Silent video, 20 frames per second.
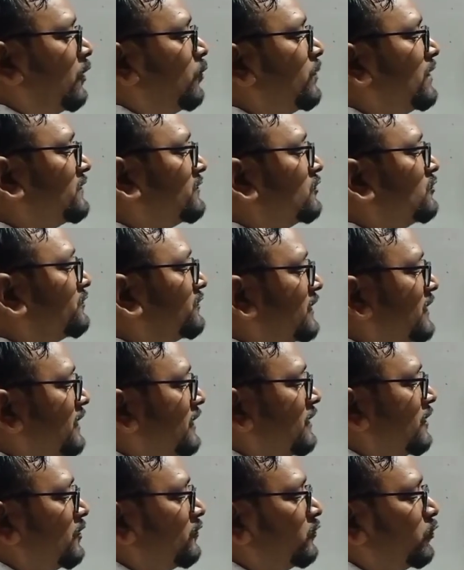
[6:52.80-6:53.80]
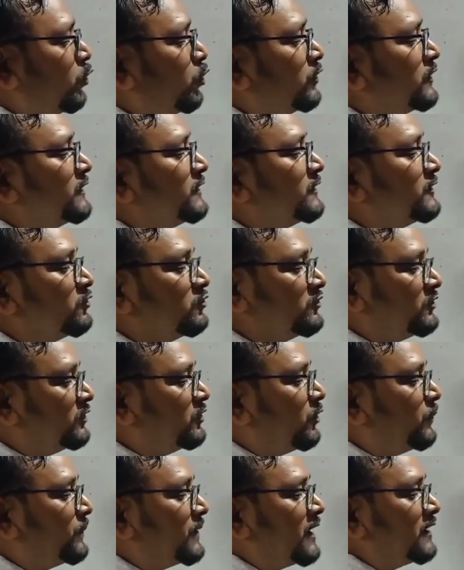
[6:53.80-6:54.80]
how much? You say 4 into
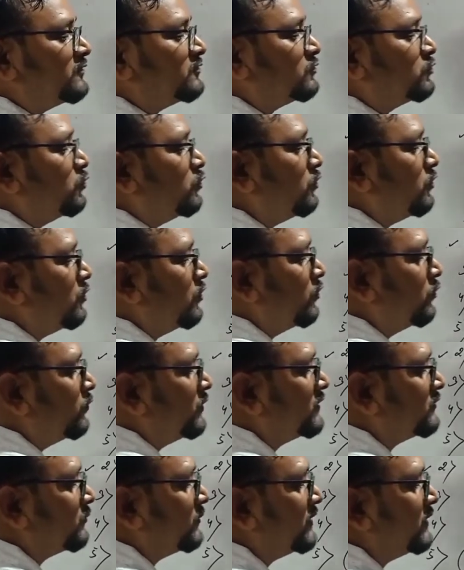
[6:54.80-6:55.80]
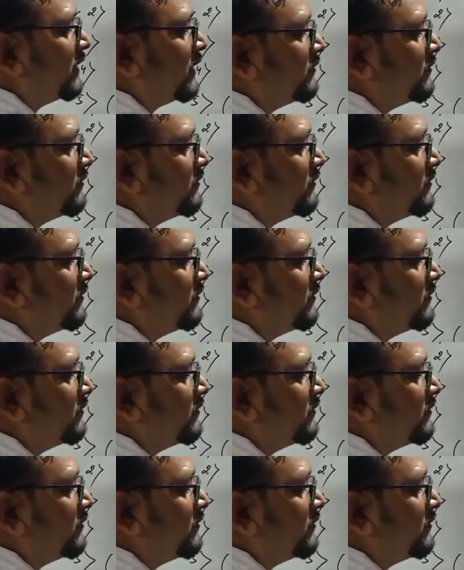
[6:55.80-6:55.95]
0 plus 2, which means